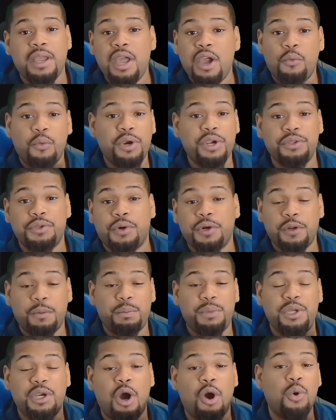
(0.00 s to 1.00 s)
We're either going to
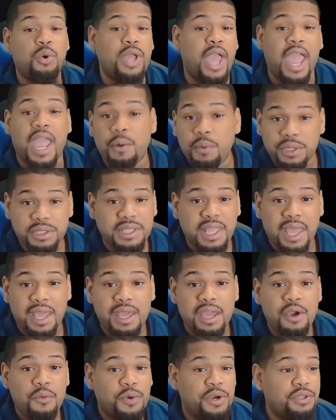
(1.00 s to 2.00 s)
be okay with that.
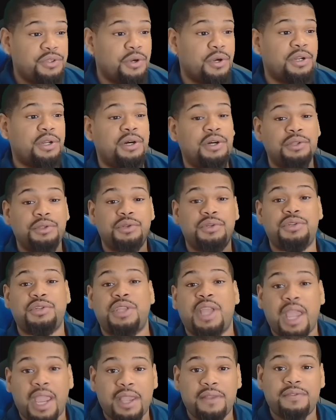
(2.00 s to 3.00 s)
We're either going to
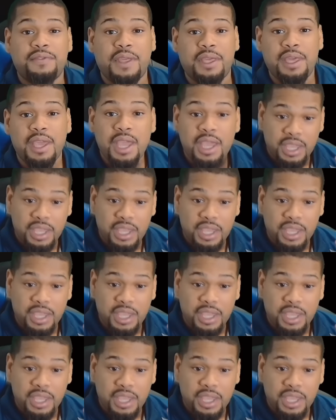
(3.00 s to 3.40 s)
understand that,